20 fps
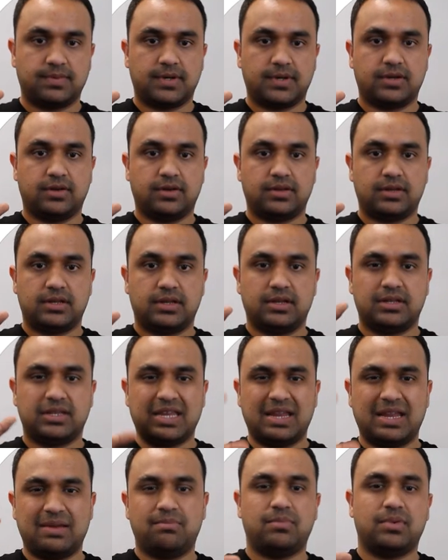Because in the
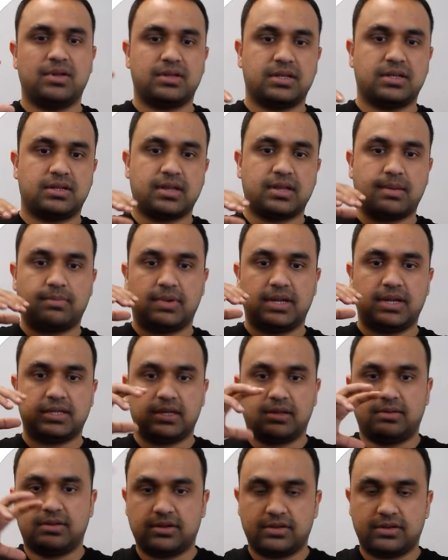same business, I'm
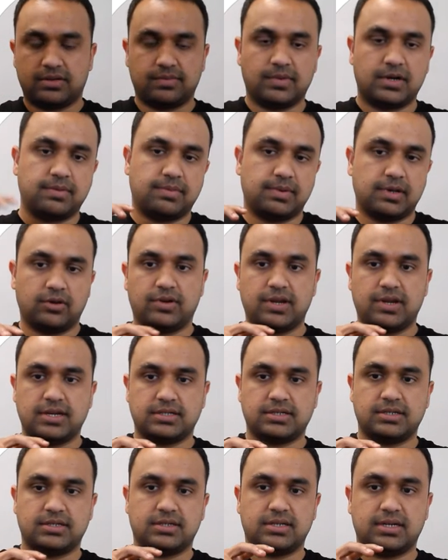guessing there's multiple
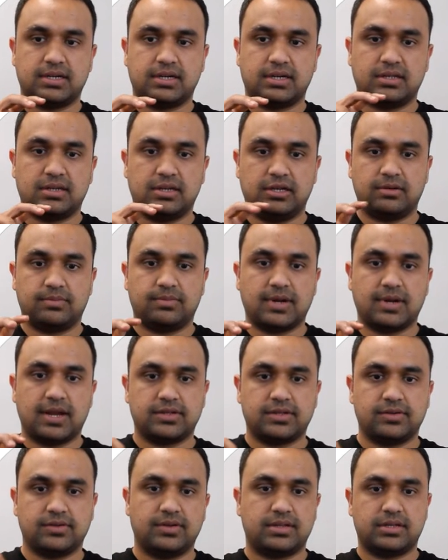locations that is nearby,
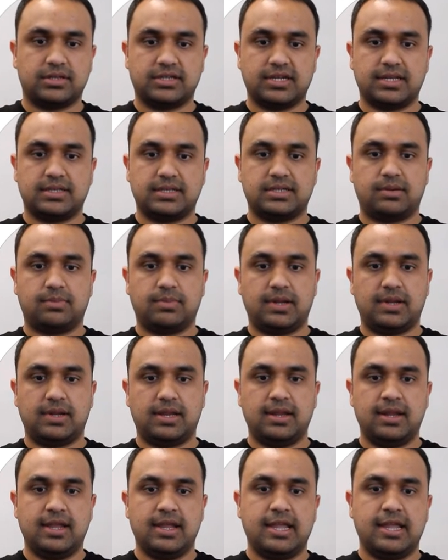so it's suggesting me.